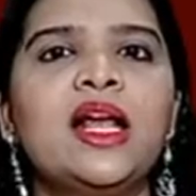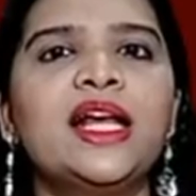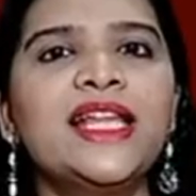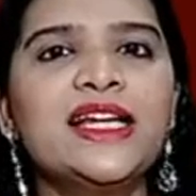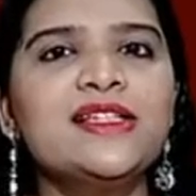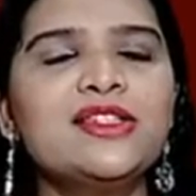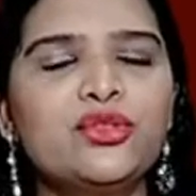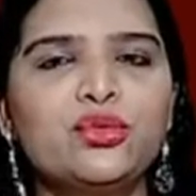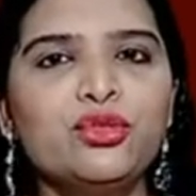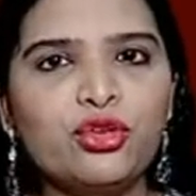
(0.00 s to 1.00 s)
That is
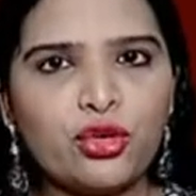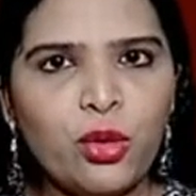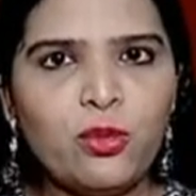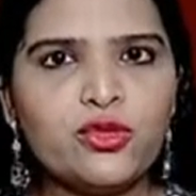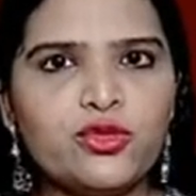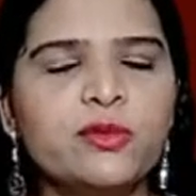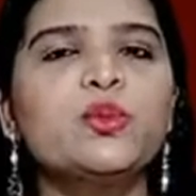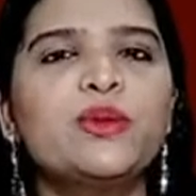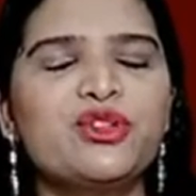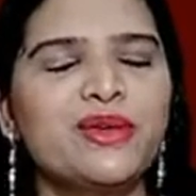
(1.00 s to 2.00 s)
through chromosomes,
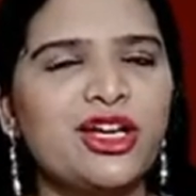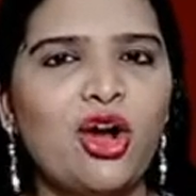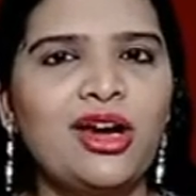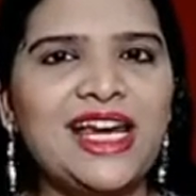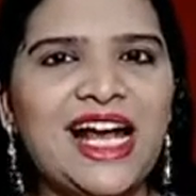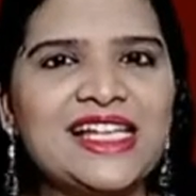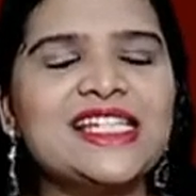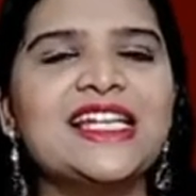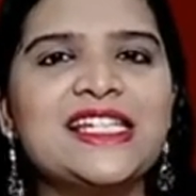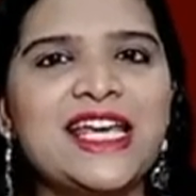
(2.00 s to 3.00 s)
which we call as
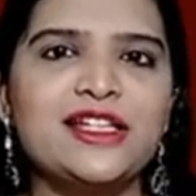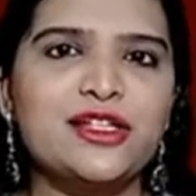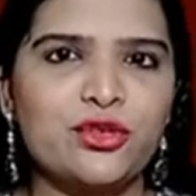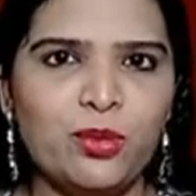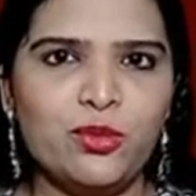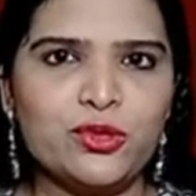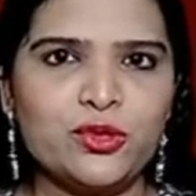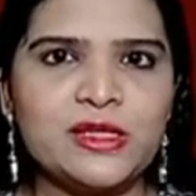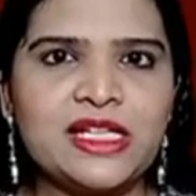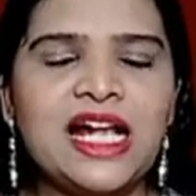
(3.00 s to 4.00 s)
sex
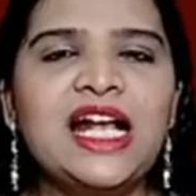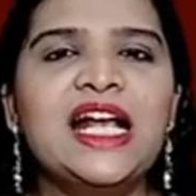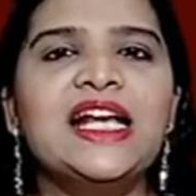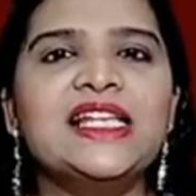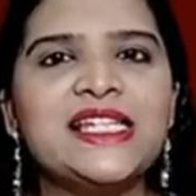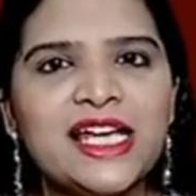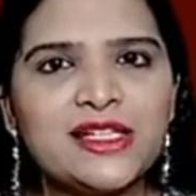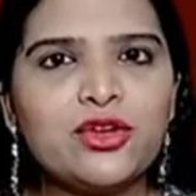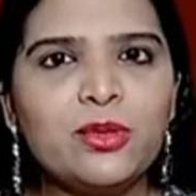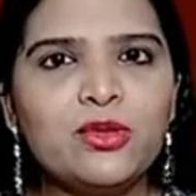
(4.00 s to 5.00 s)
chromosomes. Sex
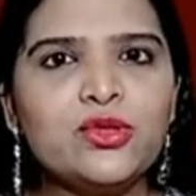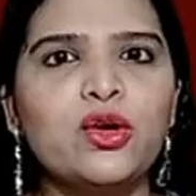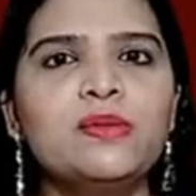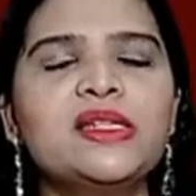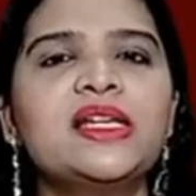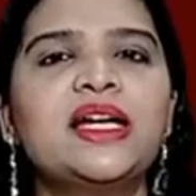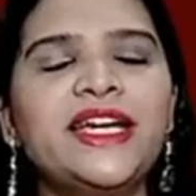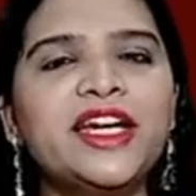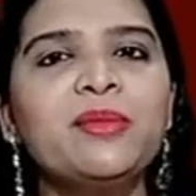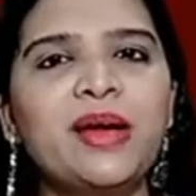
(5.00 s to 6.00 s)
chromosomes
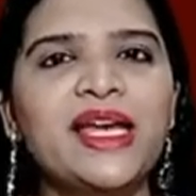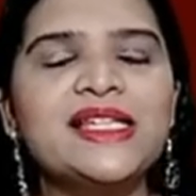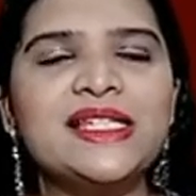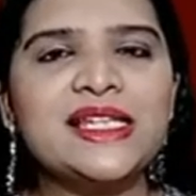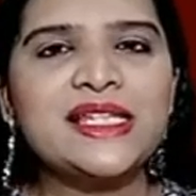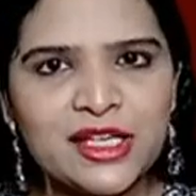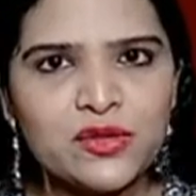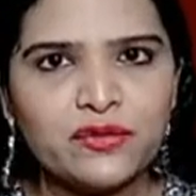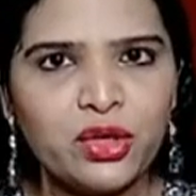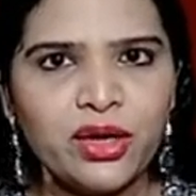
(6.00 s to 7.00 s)
determines the sex
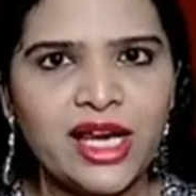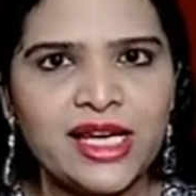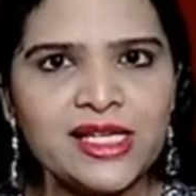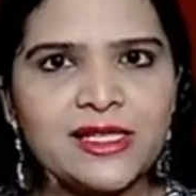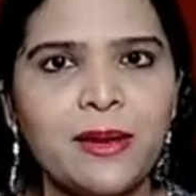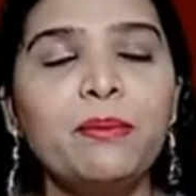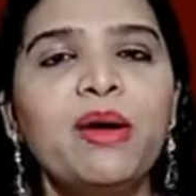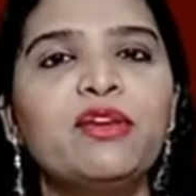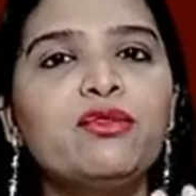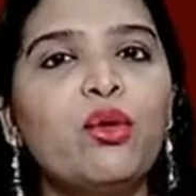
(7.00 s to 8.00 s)
of the organism
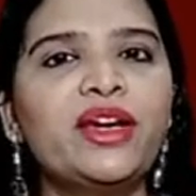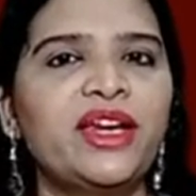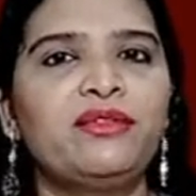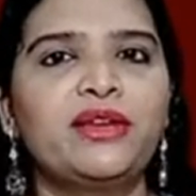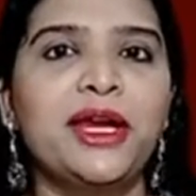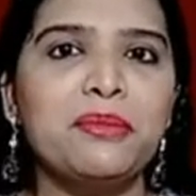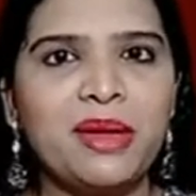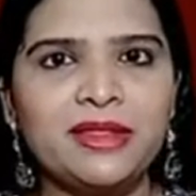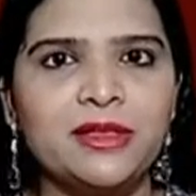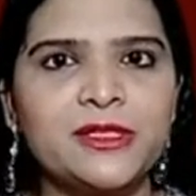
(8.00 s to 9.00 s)
by four different
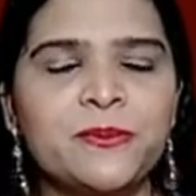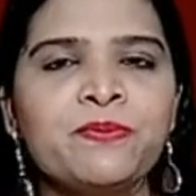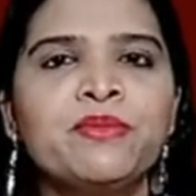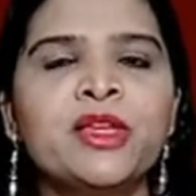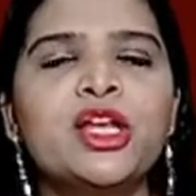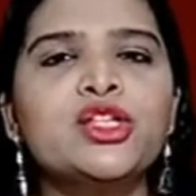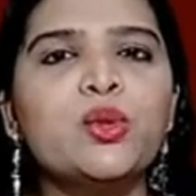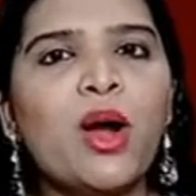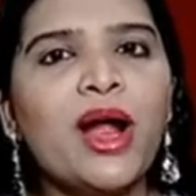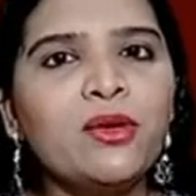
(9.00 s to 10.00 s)
methods. So
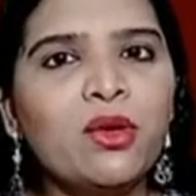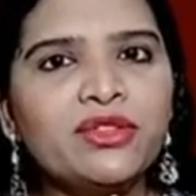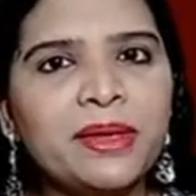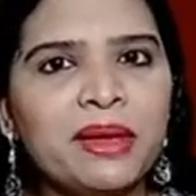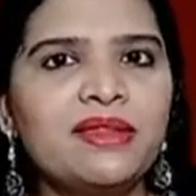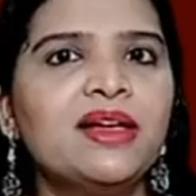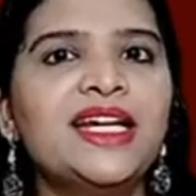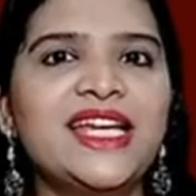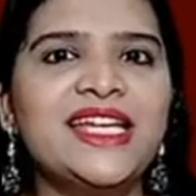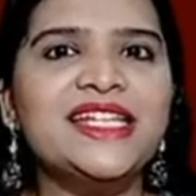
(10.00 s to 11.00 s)
one of the
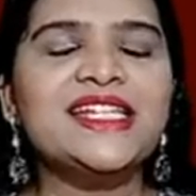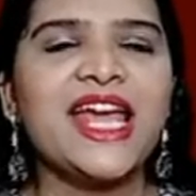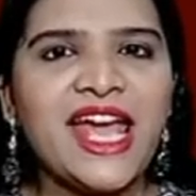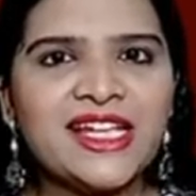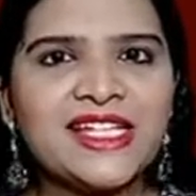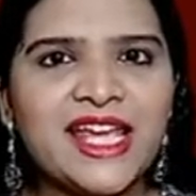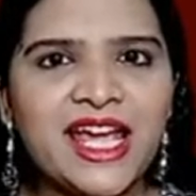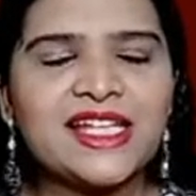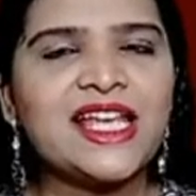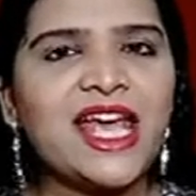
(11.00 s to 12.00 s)
method is
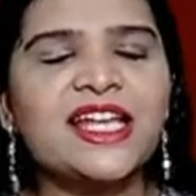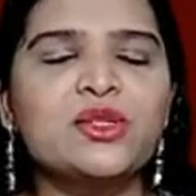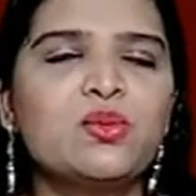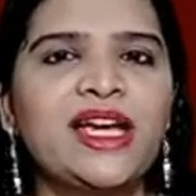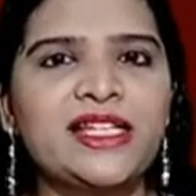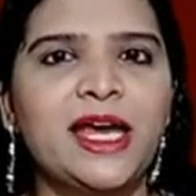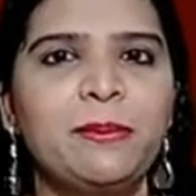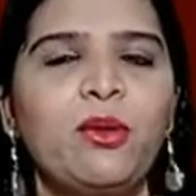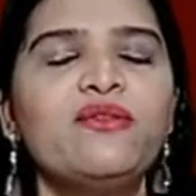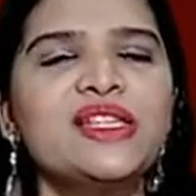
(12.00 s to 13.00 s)
XXXY
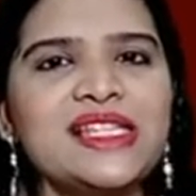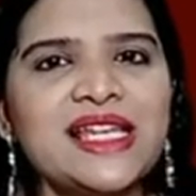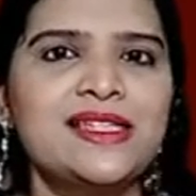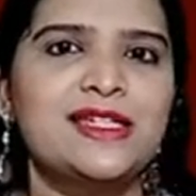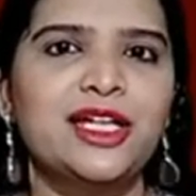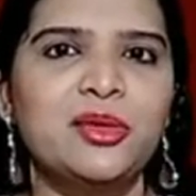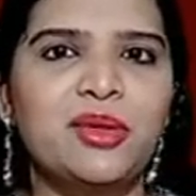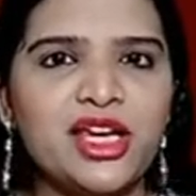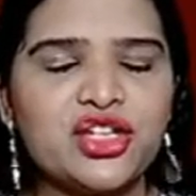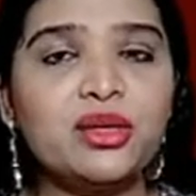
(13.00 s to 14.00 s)
type of sex
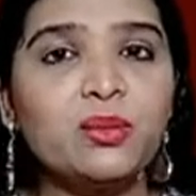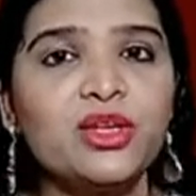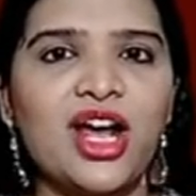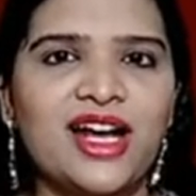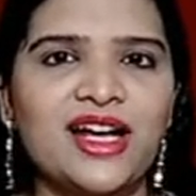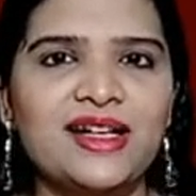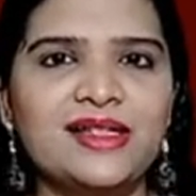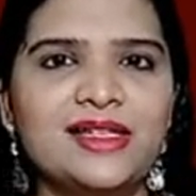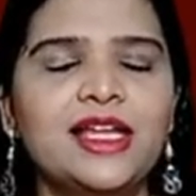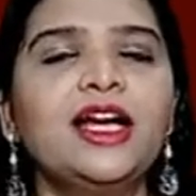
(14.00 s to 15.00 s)
determination, which occurs
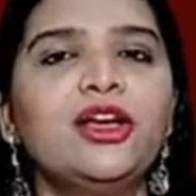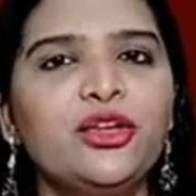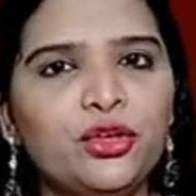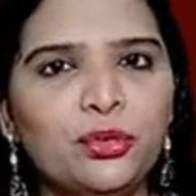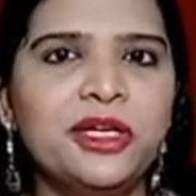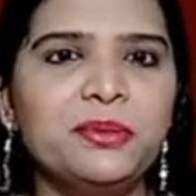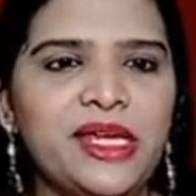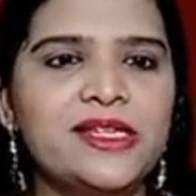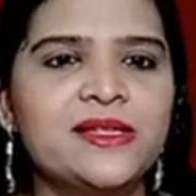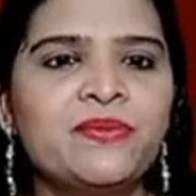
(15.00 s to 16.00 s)
in the human
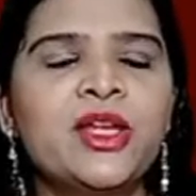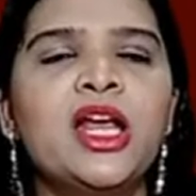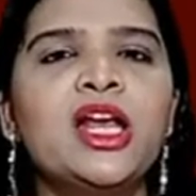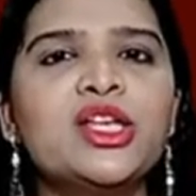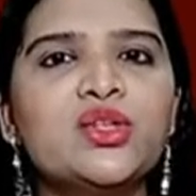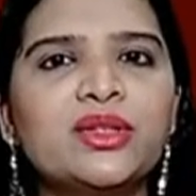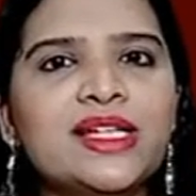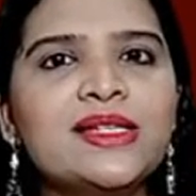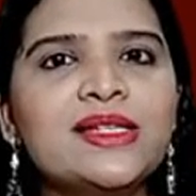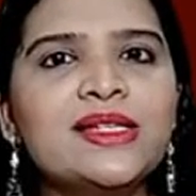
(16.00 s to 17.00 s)
beings. So
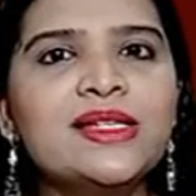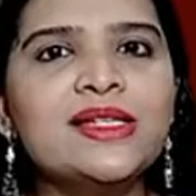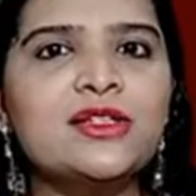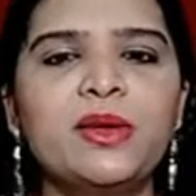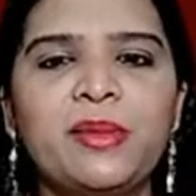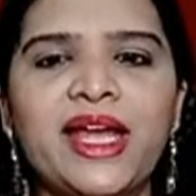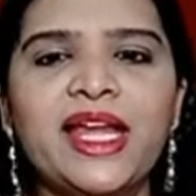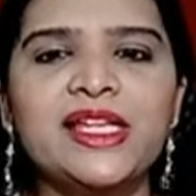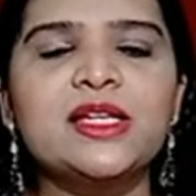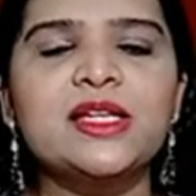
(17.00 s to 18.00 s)
this chromosomal
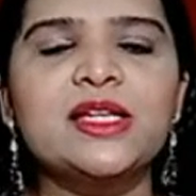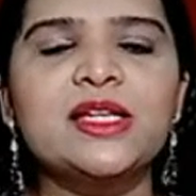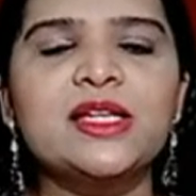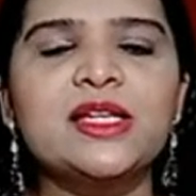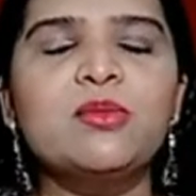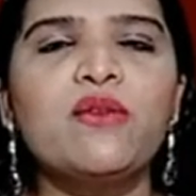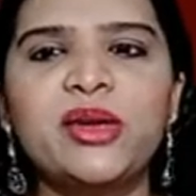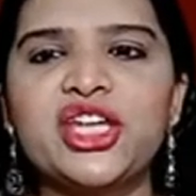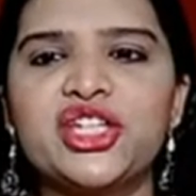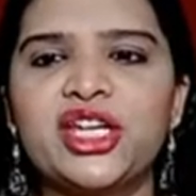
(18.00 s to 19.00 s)
mechanism of sex
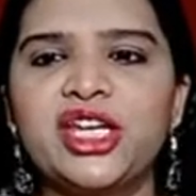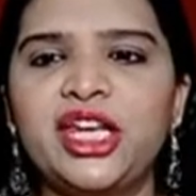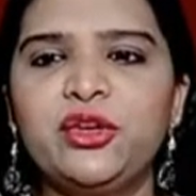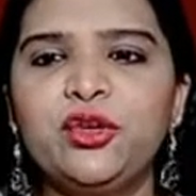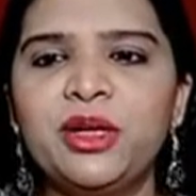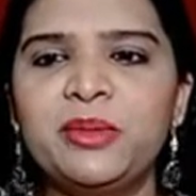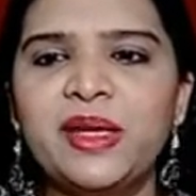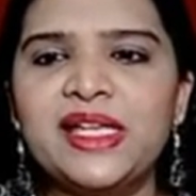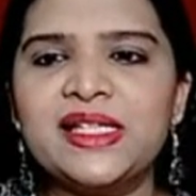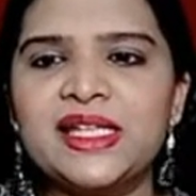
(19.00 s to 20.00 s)
determination in human
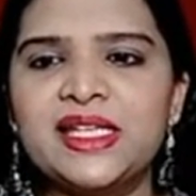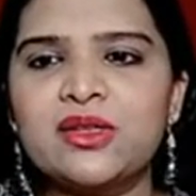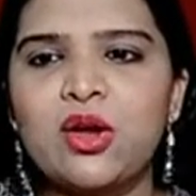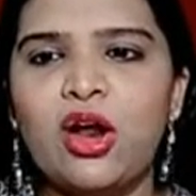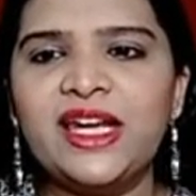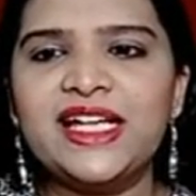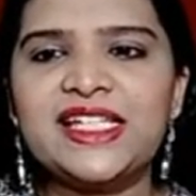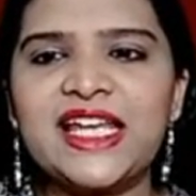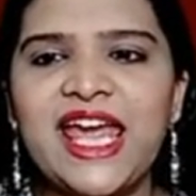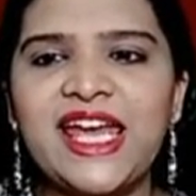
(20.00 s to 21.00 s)
beings is called
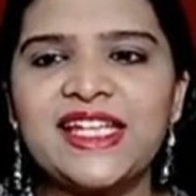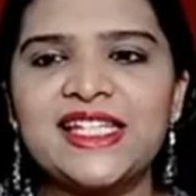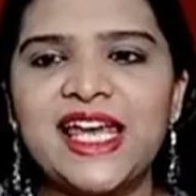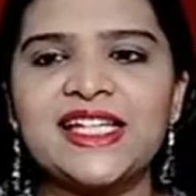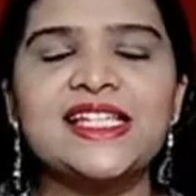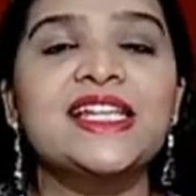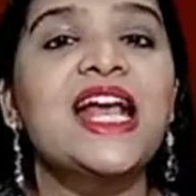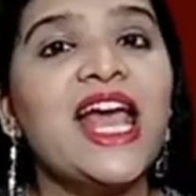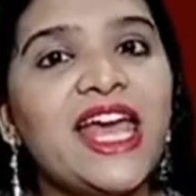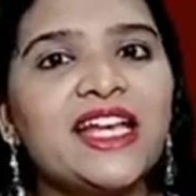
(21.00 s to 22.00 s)
as
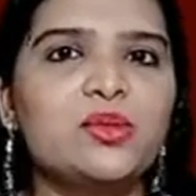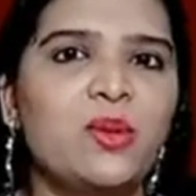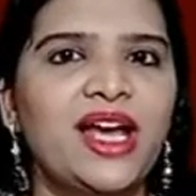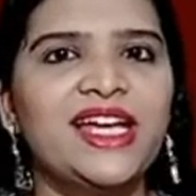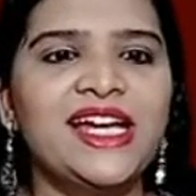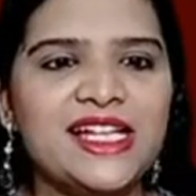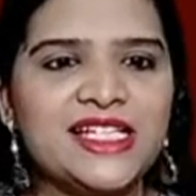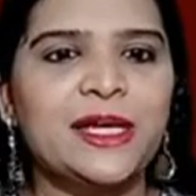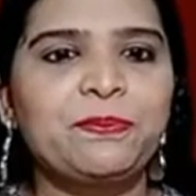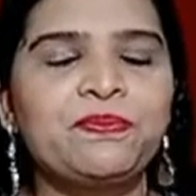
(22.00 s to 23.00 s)
XXXY type.